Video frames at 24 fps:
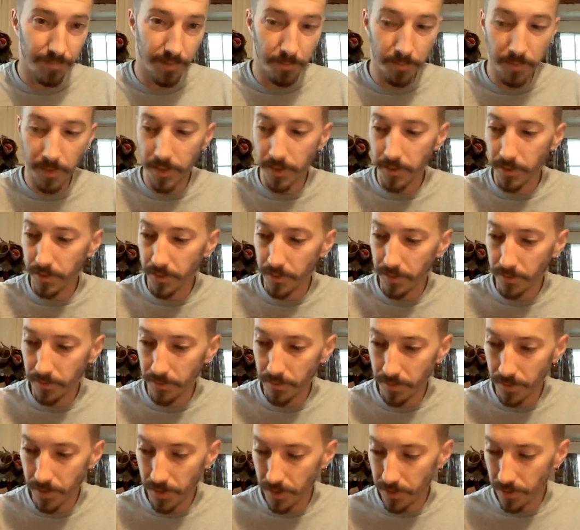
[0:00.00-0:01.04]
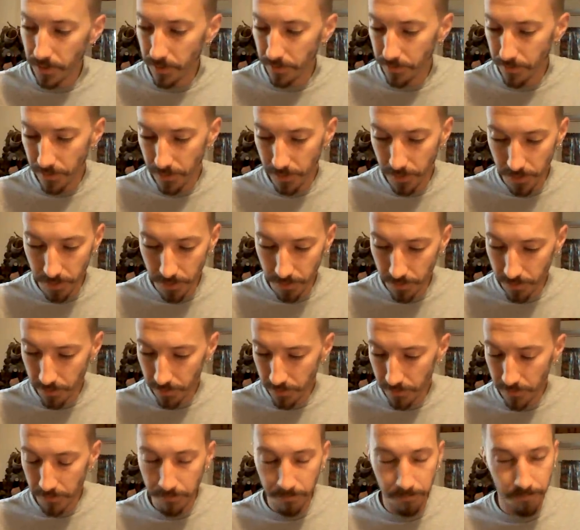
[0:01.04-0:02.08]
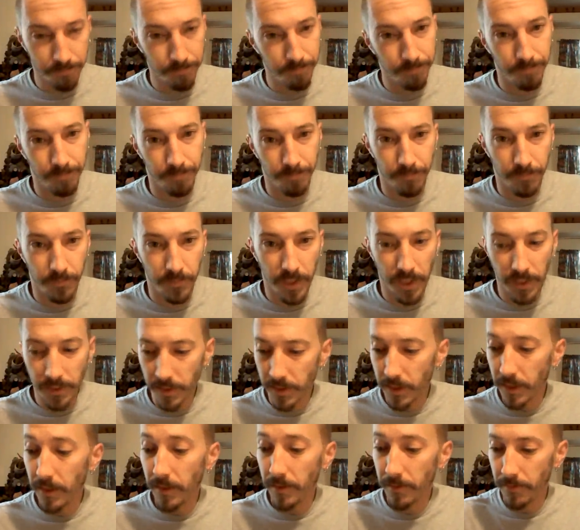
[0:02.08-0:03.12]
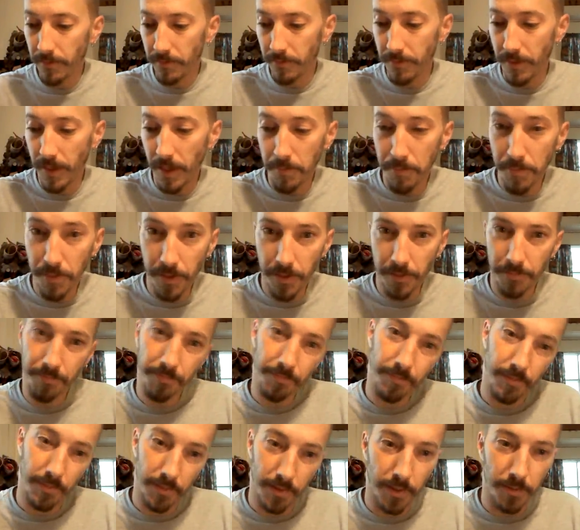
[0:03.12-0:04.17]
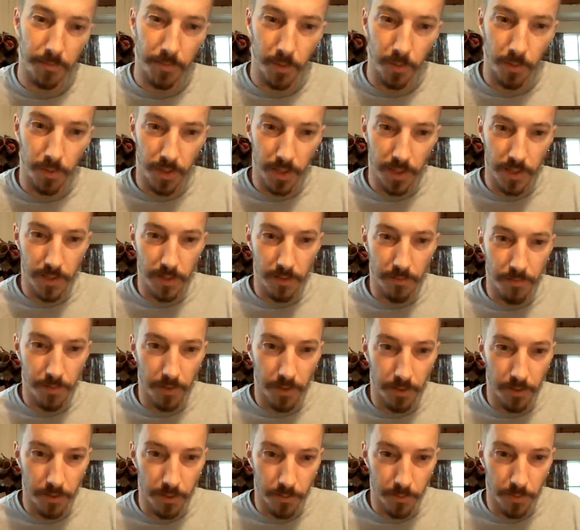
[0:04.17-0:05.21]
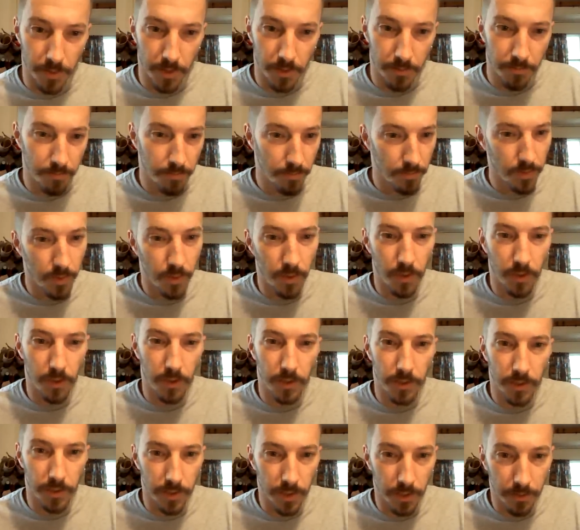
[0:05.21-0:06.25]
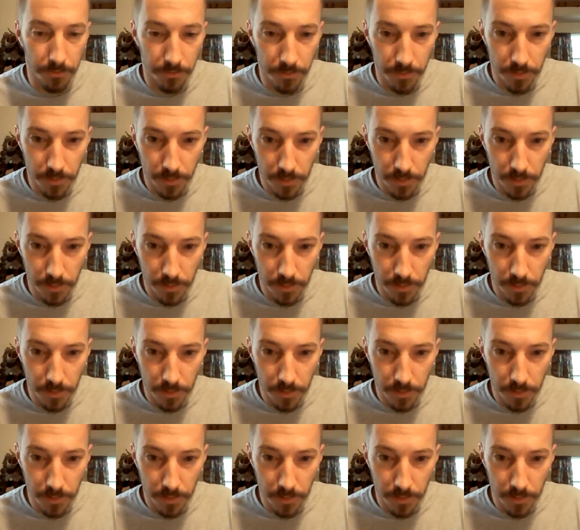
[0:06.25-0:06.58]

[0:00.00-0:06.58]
to buzz, tasty finger, tasty vapor. I'm doing tasty finger as well. All good stuff.